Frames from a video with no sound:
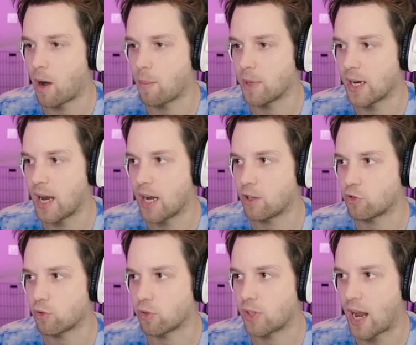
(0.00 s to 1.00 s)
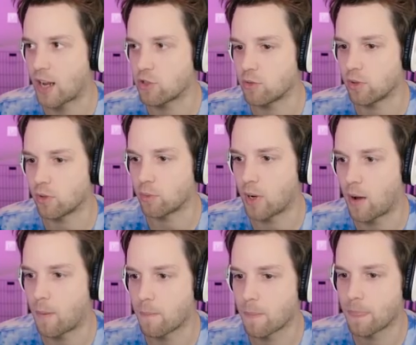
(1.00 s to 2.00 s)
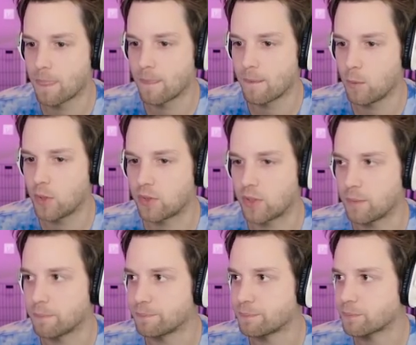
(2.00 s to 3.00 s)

bombing angel statues as well. We'll see.